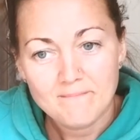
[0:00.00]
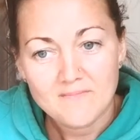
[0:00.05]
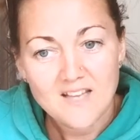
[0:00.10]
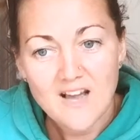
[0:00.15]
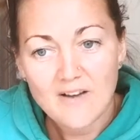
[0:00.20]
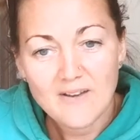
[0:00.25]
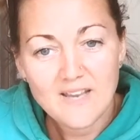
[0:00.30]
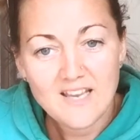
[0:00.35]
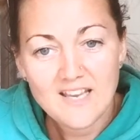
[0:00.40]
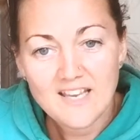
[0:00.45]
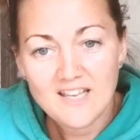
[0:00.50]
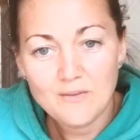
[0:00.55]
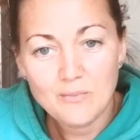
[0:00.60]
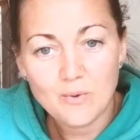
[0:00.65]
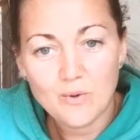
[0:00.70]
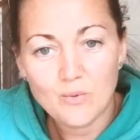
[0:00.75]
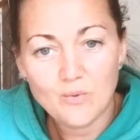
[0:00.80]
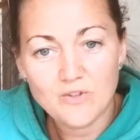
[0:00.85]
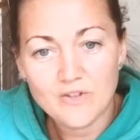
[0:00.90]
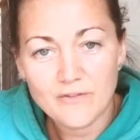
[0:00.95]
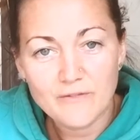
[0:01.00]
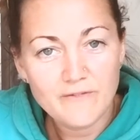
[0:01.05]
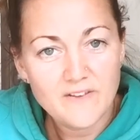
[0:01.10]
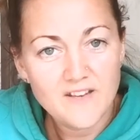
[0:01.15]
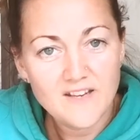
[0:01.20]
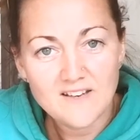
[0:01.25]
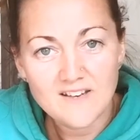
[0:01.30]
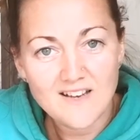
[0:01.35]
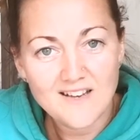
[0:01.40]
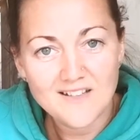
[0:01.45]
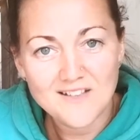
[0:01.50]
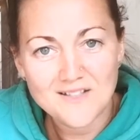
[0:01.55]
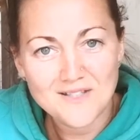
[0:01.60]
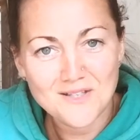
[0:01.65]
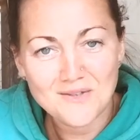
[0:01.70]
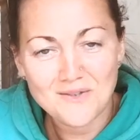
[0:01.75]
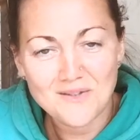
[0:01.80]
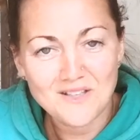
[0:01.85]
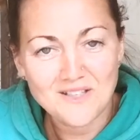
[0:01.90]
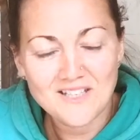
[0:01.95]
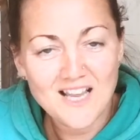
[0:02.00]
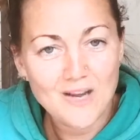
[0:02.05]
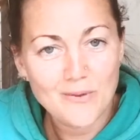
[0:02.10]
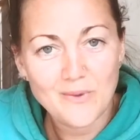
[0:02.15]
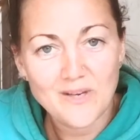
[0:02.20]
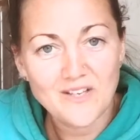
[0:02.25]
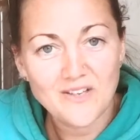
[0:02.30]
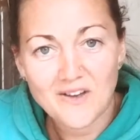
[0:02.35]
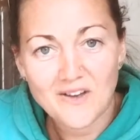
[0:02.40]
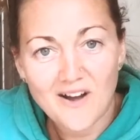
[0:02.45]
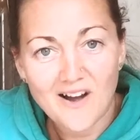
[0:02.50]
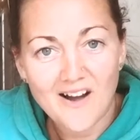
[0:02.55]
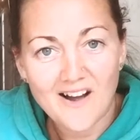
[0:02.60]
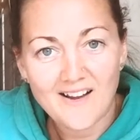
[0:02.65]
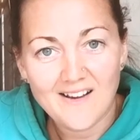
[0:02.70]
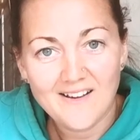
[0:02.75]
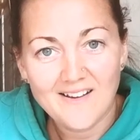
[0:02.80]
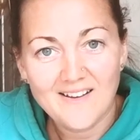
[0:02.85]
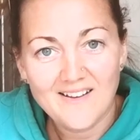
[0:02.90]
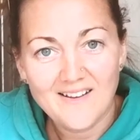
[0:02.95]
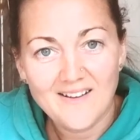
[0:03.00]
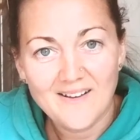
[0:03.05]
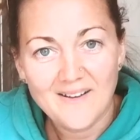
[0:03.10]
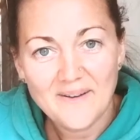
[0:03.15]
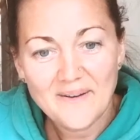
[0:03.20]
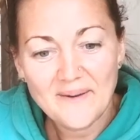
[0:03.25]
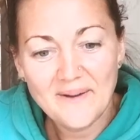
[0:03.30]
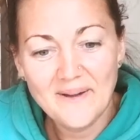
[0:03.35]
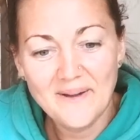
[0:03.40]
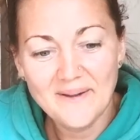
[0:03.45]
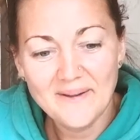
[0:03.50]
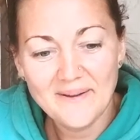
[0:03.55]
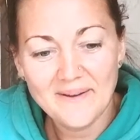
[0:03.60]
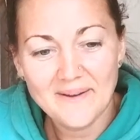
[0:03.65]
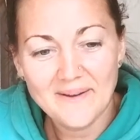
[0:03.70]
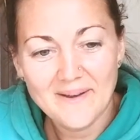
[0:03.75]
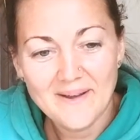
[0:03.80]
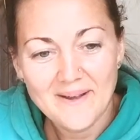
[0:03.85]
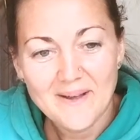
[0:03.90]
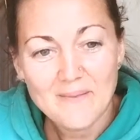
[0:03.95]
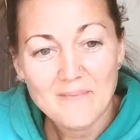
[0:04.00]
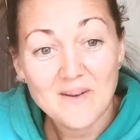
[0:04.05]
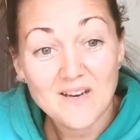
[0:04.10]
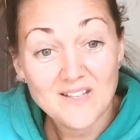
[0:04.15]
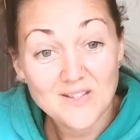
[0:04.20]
Our head will defend us till the day we die. But